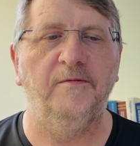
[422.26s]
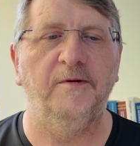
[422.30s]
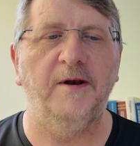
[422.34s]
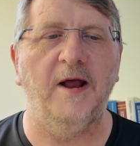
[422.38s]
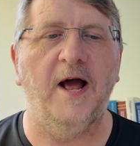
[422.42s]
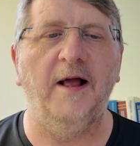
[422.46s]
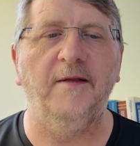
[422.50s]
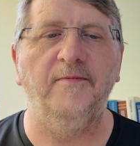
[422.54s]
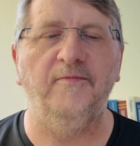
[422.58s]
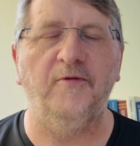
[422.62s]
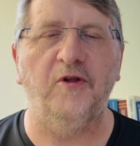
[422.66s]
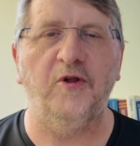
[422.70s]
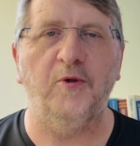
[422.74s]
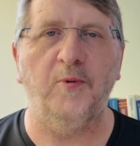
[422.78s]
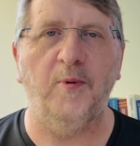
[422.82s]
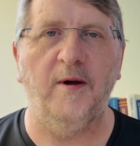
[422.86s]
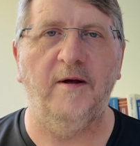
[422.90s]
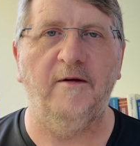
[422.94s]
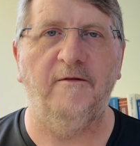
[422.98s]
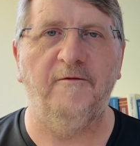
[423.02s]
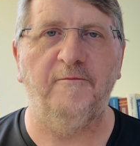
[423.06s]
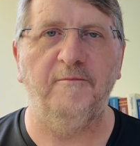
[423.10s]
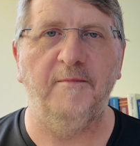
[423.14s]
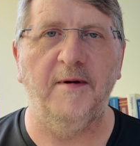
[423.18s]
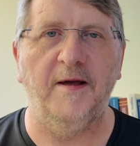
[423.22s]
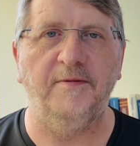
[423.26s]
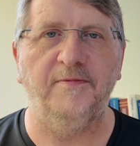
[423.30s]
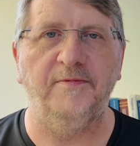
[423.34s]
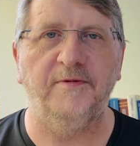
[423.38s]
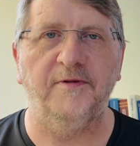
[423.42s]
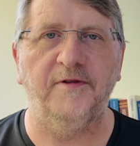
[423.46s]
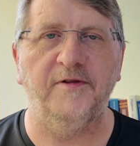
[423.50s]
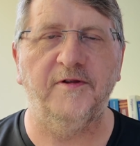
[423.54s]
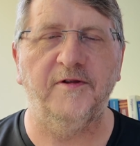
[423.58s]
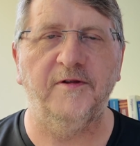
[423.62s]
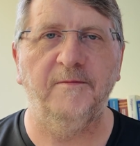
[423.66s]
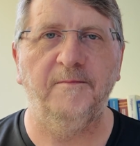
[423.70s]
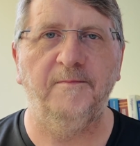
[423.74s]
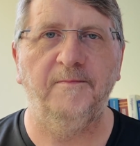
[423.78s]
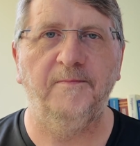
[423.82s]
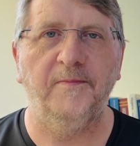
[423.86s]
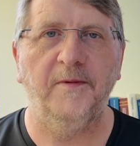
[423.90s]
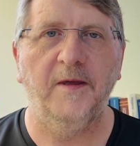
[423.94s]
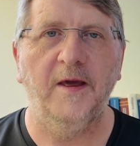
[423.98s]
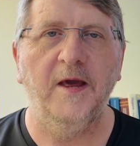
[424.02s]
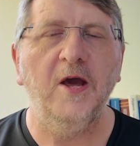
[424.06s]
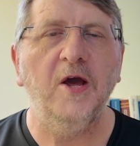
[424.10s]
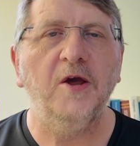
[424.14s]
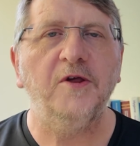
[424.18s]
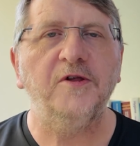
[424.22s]
under 12 months.
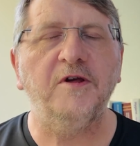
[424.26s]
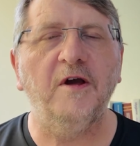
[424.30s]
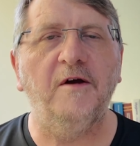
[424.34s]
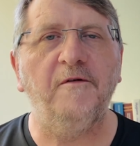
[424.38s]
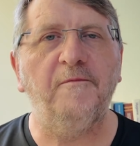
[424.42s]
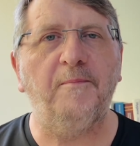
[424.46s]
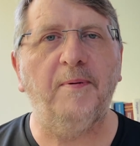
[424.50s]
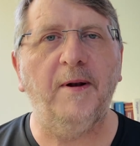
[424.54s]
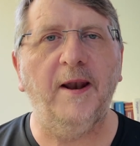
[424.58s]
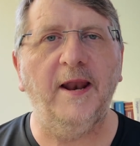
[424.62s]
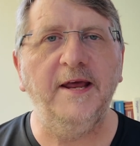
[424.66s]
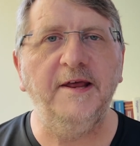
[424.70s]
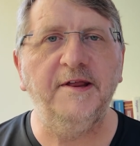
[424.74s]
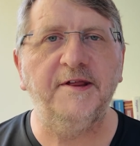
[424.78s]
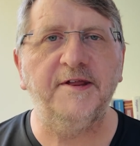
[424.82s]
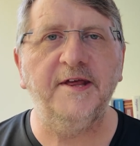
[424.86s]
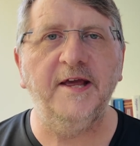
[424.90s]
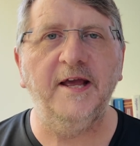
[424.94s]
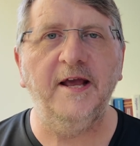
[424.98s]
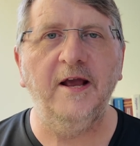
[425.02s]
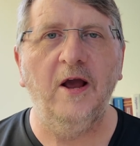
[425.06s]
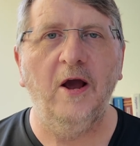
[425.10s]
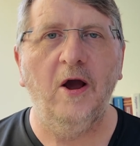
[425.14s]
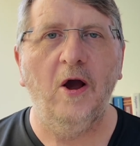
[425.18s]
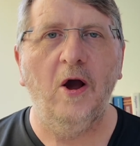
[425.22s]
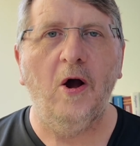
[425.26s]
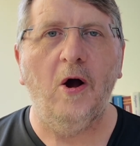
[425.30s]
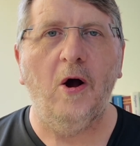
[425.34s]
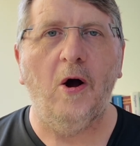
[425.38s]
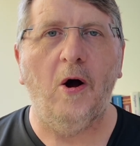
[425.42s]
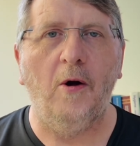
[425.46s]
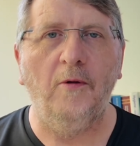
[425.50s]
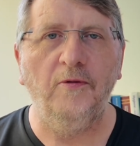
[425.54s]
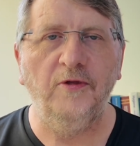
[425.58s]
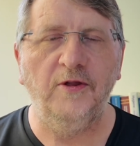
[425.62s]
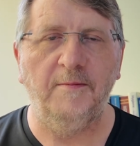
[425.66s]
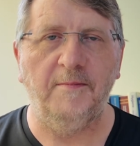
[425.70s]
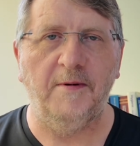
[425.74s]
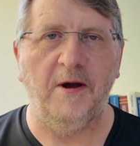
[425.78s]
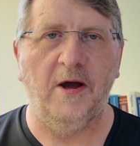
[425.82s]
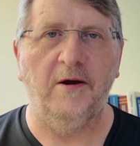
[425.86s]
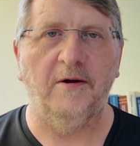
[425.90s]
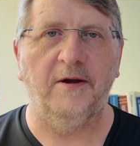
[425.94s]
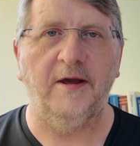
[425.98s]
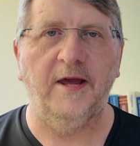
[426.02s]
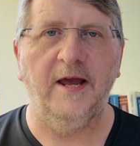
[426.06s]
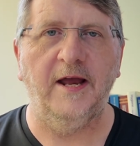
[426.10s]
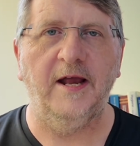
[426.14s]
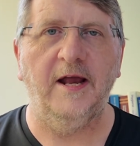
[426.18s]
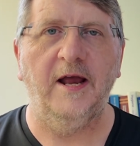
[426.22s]
So if placing on the
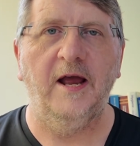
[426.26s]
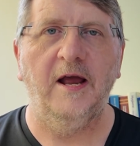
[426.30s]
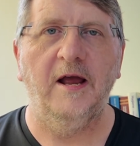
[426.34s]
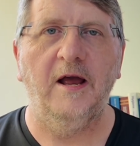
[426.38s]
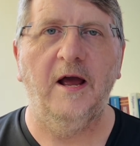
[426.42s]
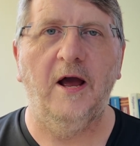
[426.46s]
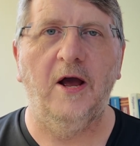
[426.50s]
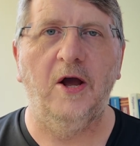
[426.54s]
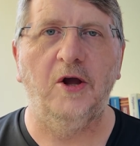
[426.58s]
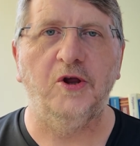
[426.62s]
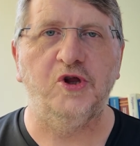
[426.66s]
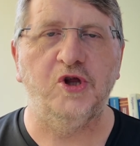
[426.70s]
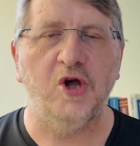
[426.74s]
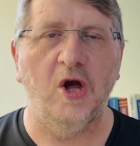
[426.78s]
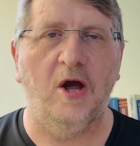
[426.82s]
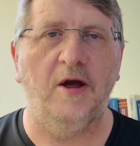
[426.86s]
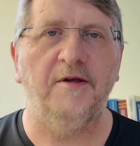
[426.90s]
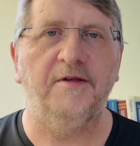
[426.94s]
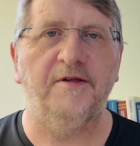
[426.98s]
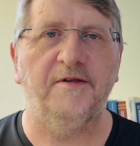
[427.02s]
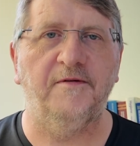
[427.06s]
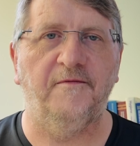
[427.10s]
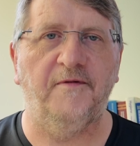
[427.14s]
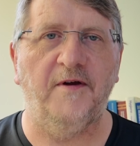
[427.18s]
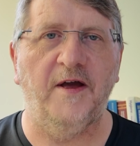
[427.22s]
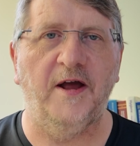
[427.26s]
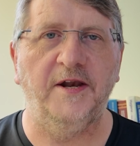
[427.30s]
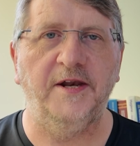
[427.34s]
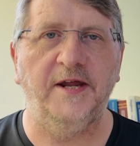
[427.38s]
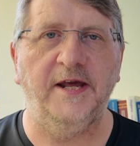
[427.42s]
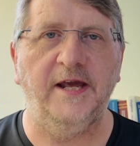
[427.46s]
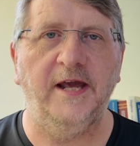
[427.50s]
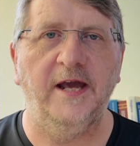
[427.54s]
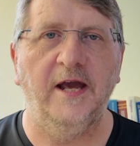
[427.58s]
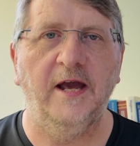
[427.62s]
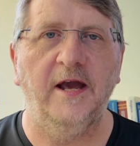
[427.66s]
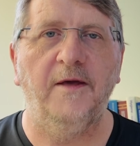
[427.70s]
market jars of honey,